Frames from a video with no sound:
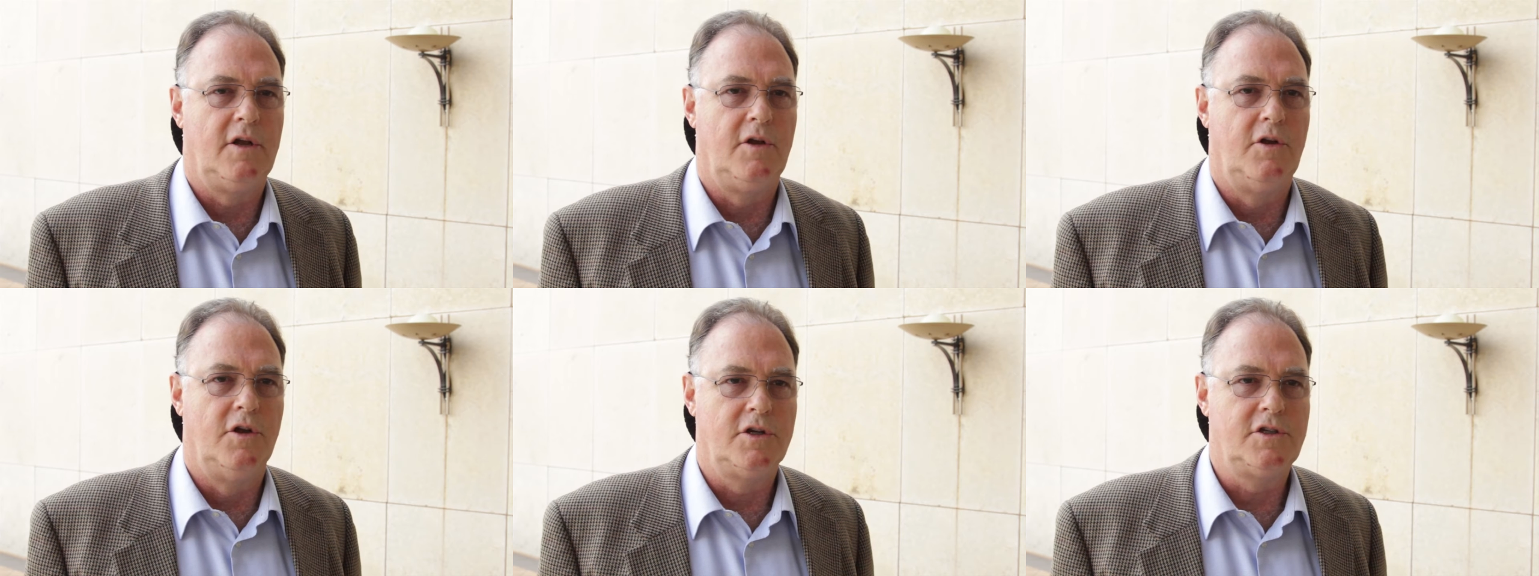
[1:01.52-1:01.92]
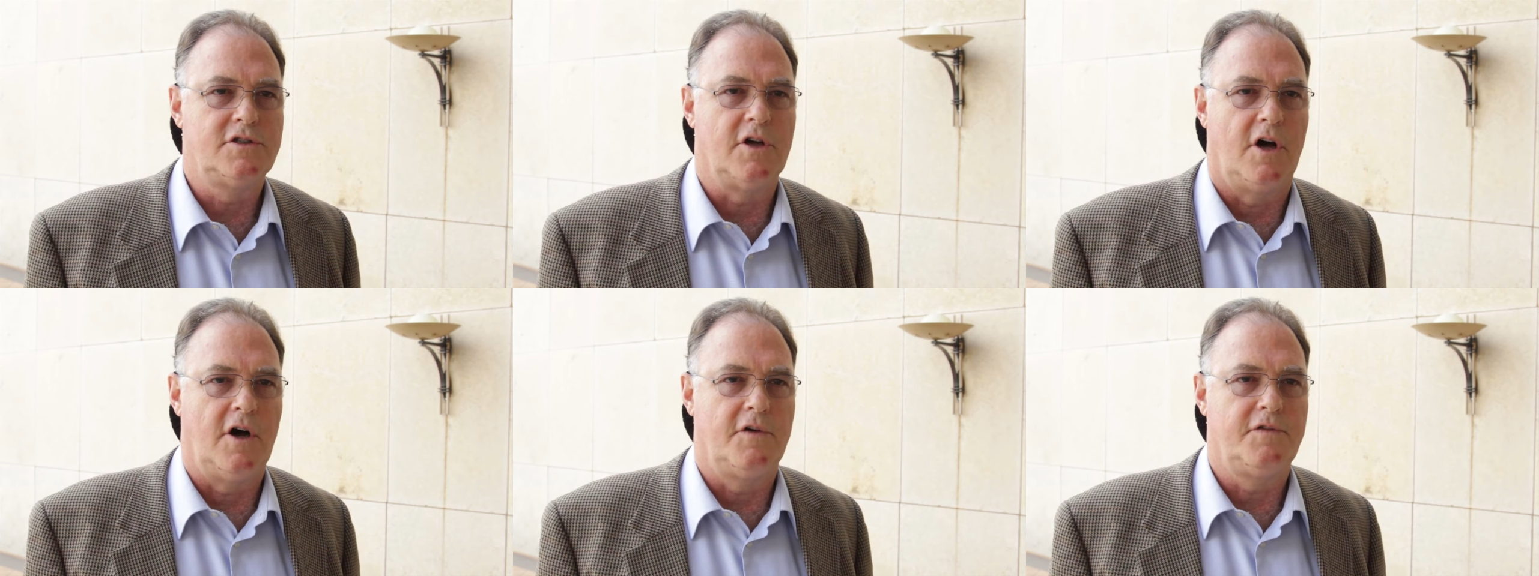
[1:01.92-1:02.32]

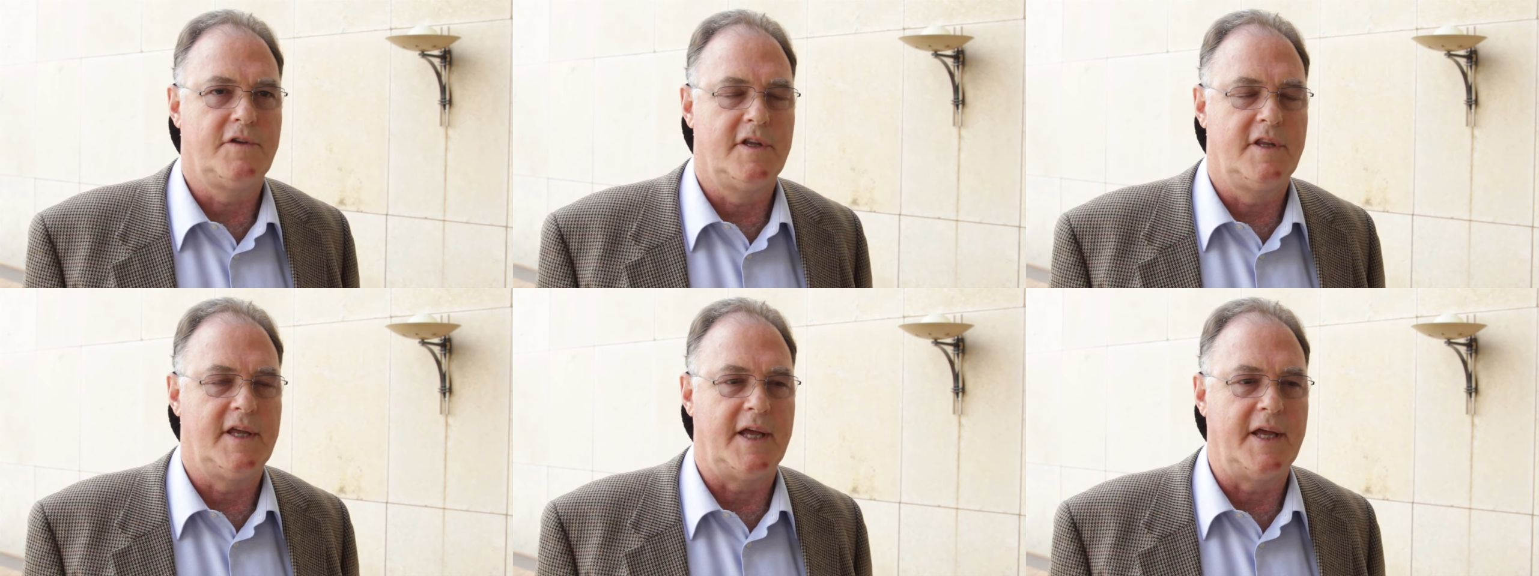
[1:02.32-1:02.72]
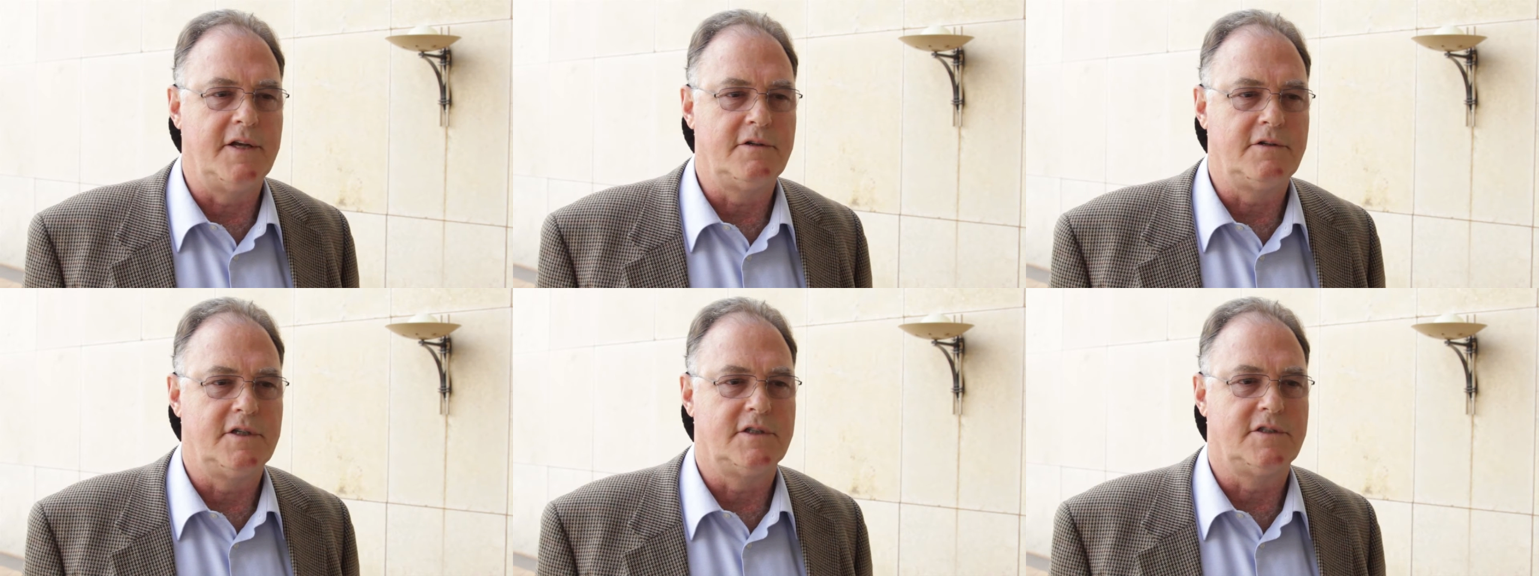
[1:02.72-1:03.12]
looks after the
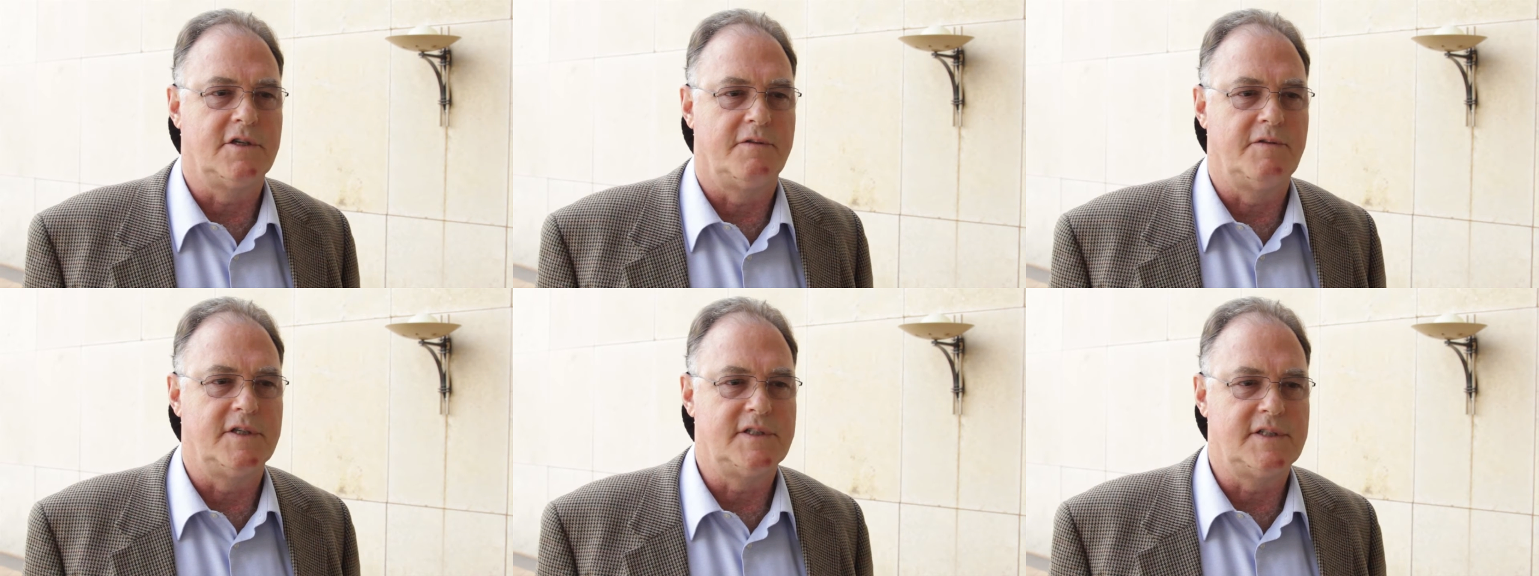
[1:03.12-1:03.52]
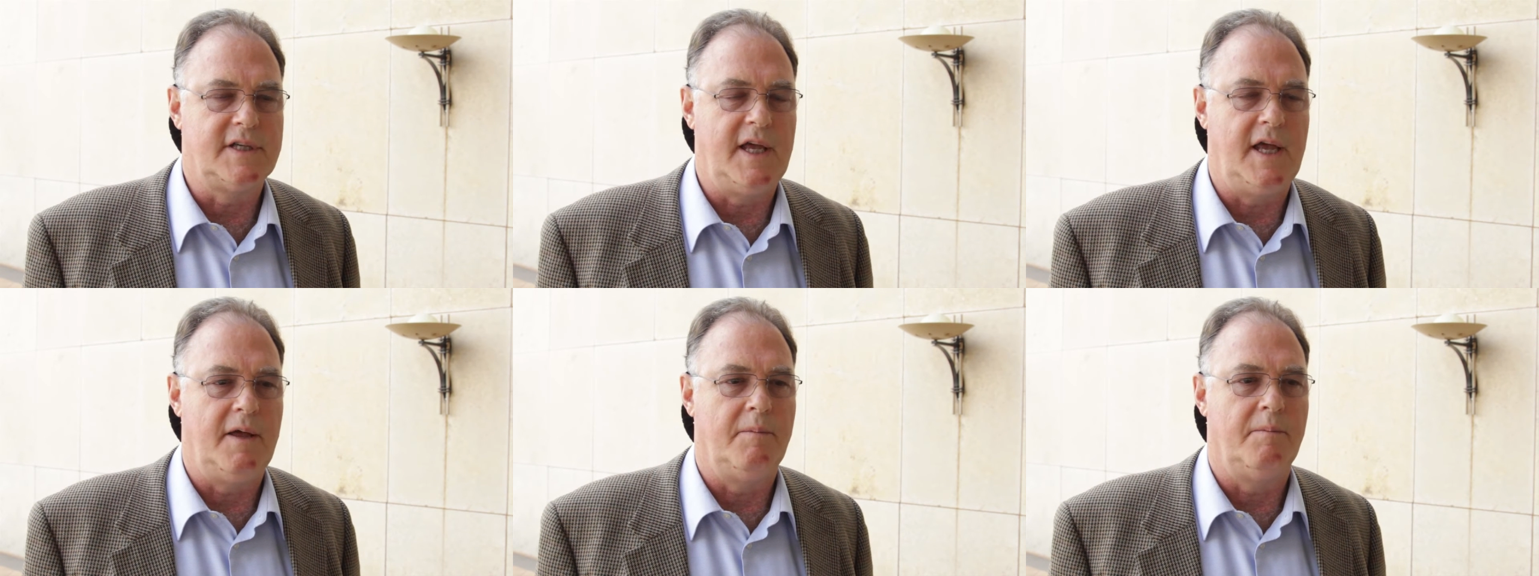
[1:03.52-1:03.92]
interests of the
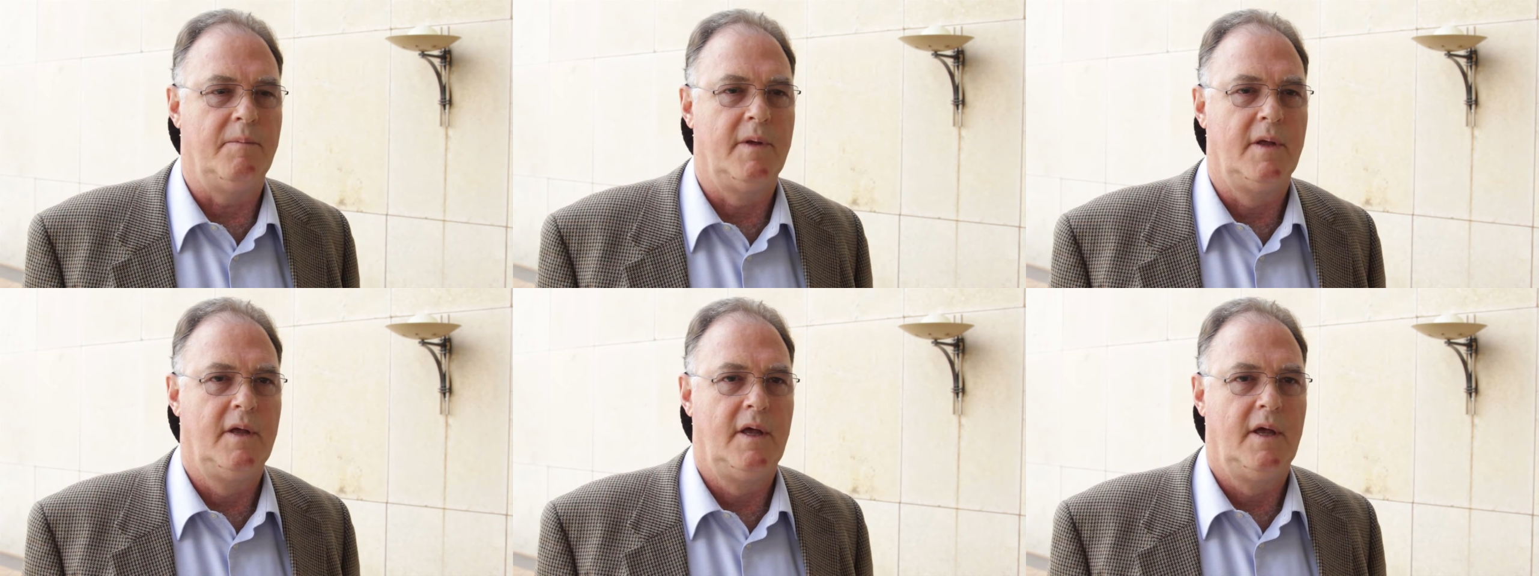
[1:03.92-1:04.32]
scheme